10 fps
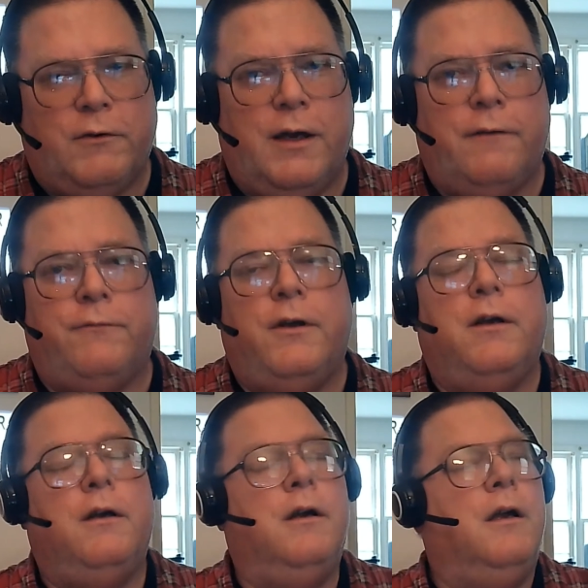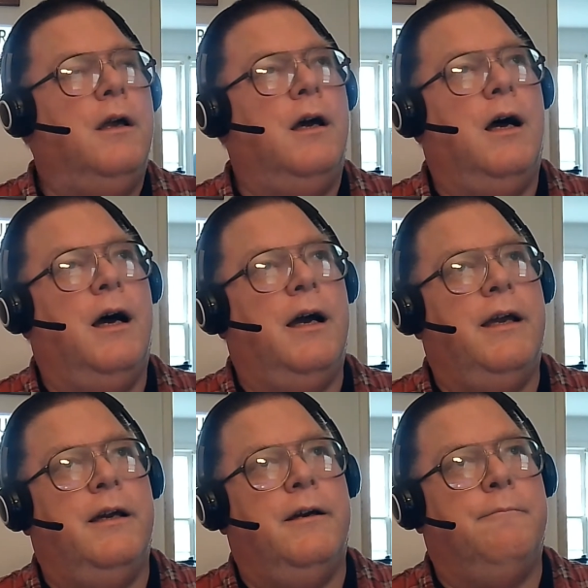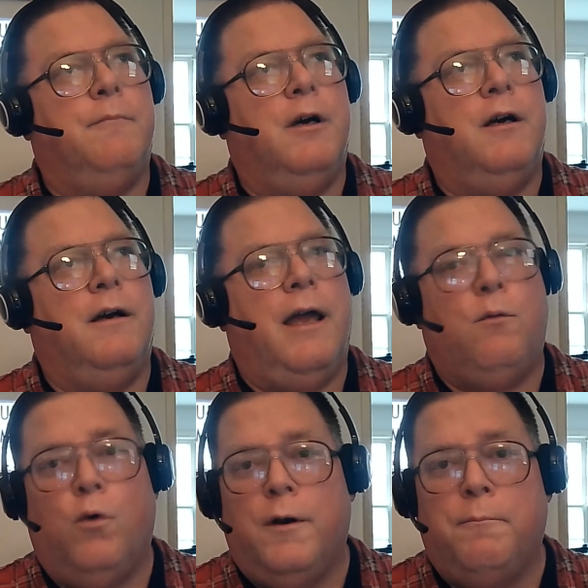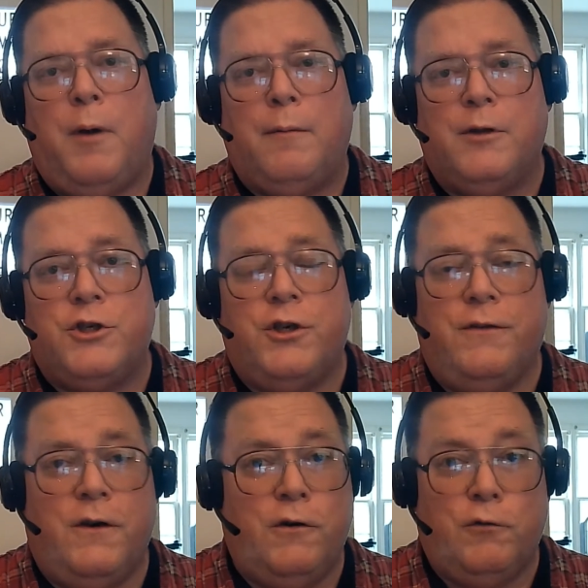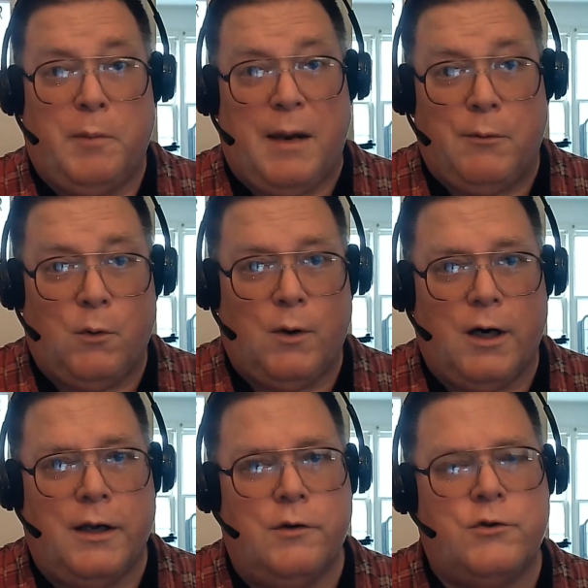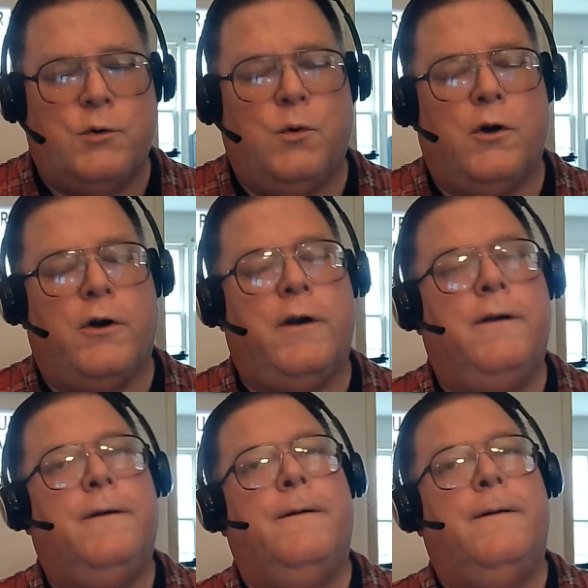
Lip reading: gift. I had one published in the newspaper where I used to work.